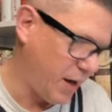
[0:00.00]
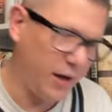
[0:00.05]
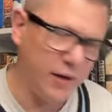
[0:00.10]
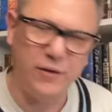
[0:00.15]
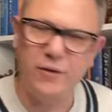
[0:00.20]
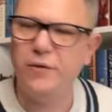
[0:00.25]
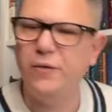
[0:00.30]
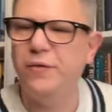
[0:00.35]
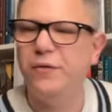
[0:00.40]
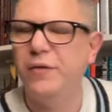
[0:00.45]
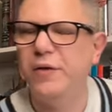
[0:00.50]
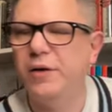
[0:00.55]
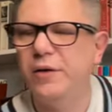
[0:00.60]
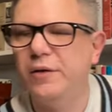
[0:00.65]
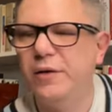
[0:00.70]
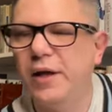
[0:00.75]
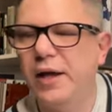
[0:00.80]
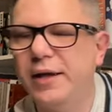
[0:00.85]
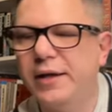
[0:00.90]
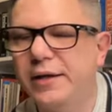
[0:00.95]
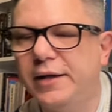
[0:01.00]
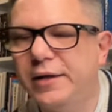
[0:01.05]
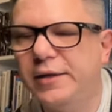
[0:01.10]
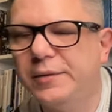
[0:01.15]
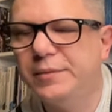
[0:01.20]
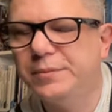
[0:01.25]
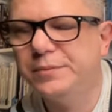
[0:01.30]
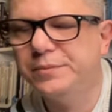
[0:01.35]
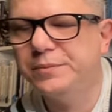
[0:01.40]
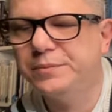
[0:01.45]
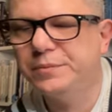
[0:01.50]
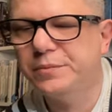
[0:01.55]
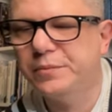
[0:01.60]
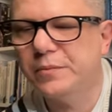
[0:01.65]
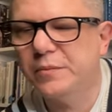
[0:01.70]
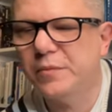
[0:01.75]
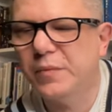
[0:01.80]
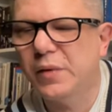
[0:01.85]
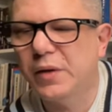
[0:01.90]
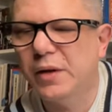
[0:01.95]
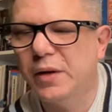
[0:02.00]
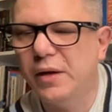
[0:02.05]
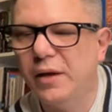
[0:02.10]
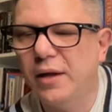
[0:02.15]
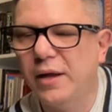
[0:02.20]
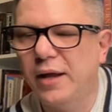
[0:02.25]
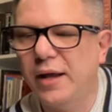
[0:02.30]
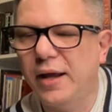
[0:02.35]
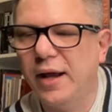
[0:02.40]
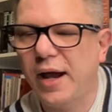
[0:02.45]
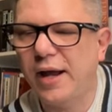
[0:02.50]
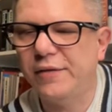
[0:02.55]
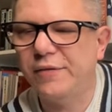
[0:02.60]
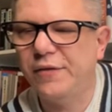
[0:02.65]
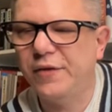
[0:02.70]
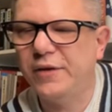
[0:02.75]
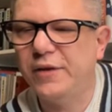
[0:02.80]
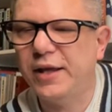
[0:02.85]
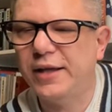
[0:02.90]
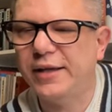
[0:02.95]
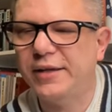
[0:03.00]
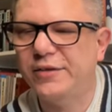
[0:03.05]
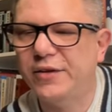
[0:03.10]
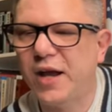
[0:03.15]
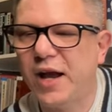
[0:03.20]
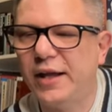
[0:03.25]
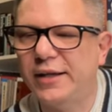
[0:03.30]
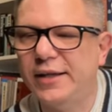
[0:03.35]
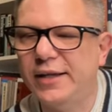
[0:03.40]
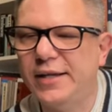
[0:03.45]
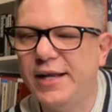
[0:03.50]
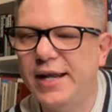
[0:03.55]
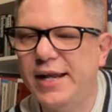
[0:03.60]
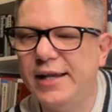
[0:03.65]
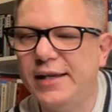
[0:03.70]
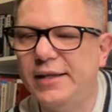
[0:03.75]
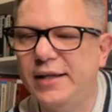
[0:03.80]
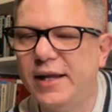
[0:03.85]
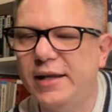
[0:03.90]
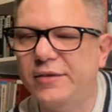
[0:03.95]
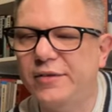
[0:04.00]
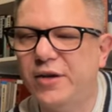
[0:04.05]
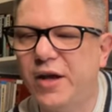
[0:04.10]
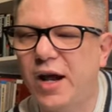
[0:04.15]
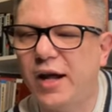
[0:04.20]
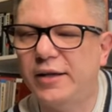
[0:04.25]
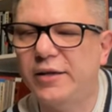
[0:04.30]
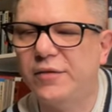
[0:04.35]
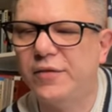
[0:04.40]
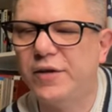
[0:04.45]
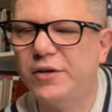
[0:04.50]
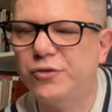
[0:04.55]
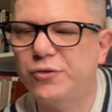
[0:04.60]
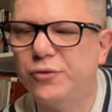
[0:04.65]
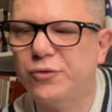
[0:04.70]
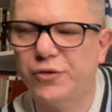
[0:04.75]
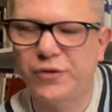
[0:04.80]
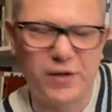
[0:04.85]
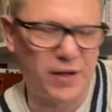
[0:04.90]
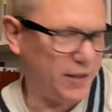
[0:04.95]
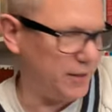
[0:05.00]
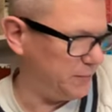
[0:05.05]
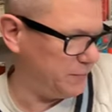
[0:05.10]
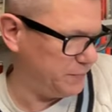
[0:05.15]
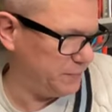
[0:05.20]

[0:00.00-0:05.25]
I do feel like it's kind of neat. It's kind of interesting.